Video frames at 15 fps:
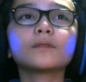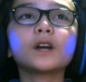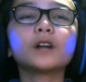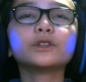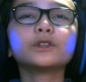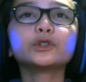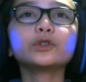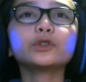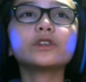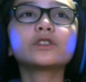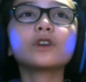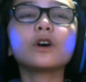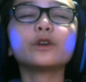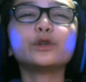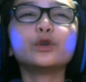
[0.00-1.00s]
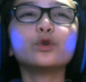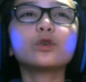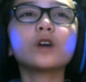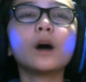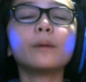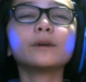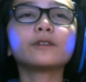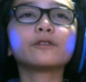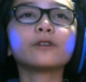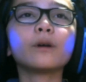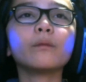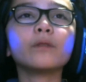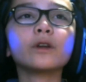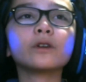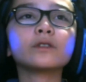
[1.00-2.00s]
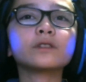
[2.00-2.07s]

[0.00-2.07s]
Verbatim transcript: I literally Brown. saw you coming from there, Brown.